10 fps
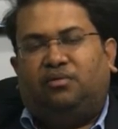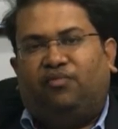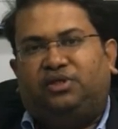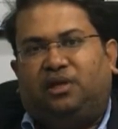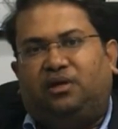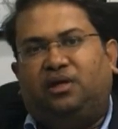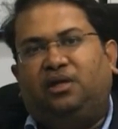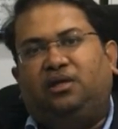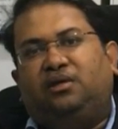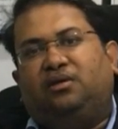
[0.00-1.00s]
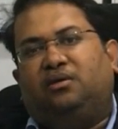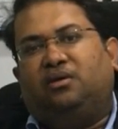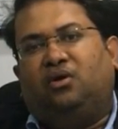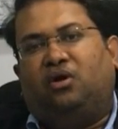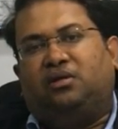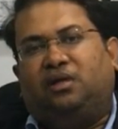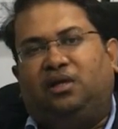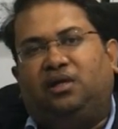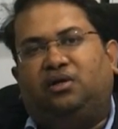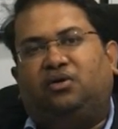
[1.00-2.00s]
which luckily got
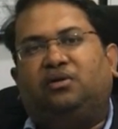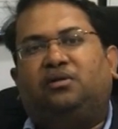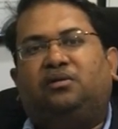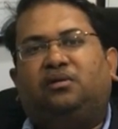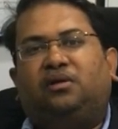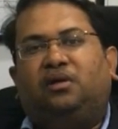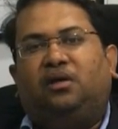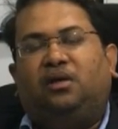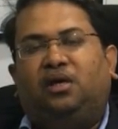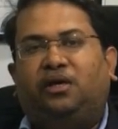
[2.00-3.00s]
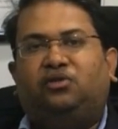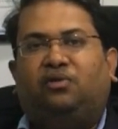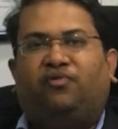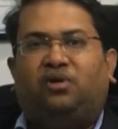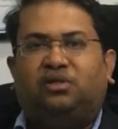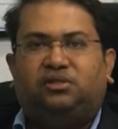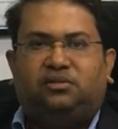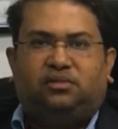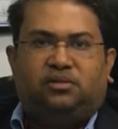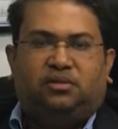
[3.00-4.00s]
cleared on 8th of August
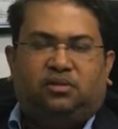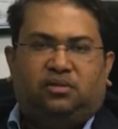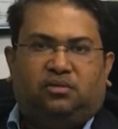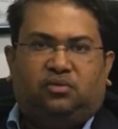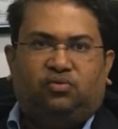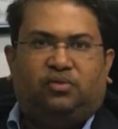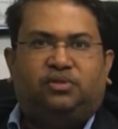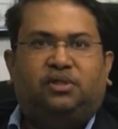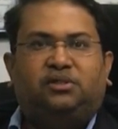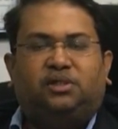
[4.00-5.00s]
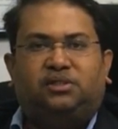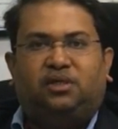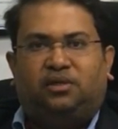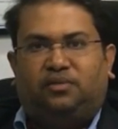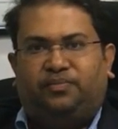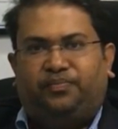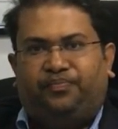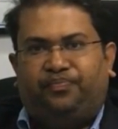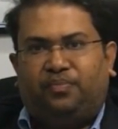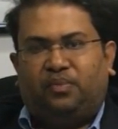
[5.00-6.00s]
2016.
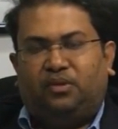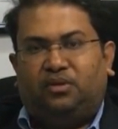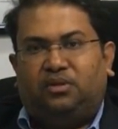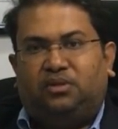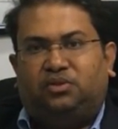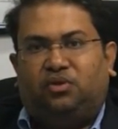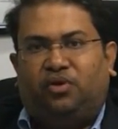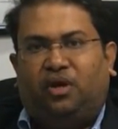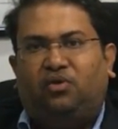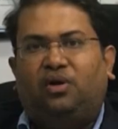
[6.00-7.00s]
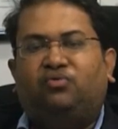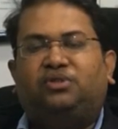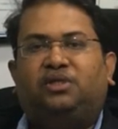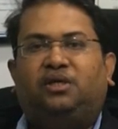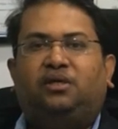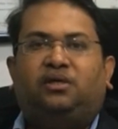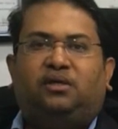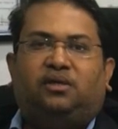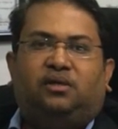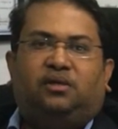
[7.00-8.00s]
So now I would say
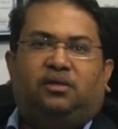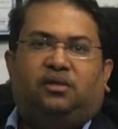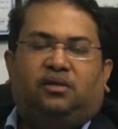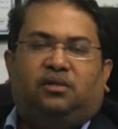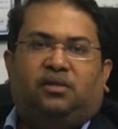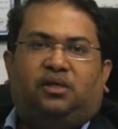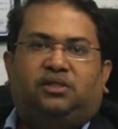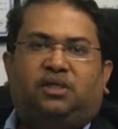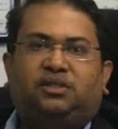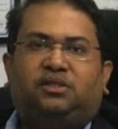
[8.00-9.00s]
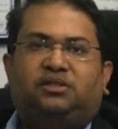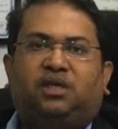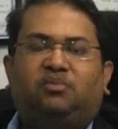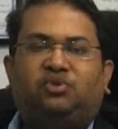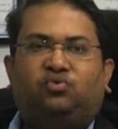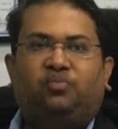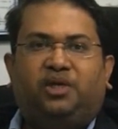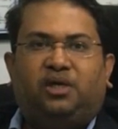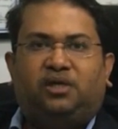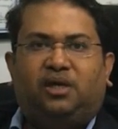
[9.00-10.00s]
that GST seems to
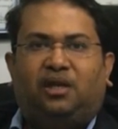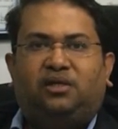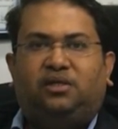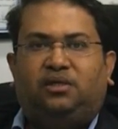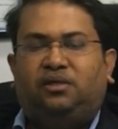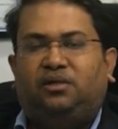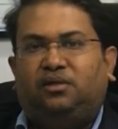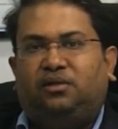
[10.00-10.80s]
be a reality